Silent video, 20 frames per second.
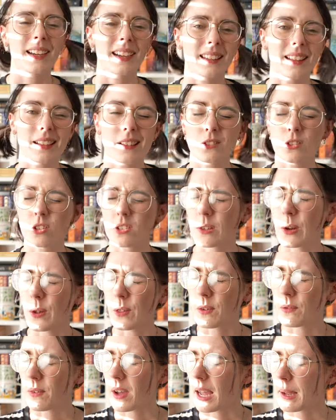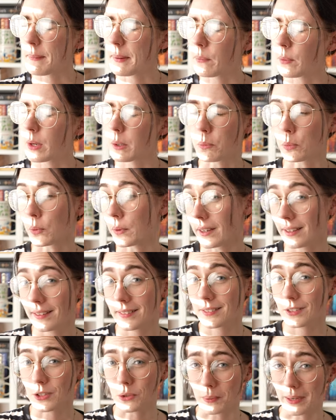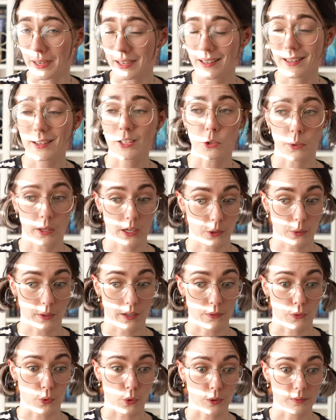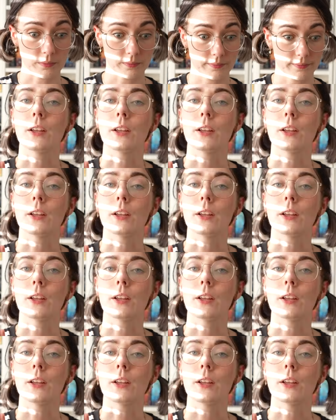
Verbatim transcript: And that's just not the vibe I want to bring to reading in 2024.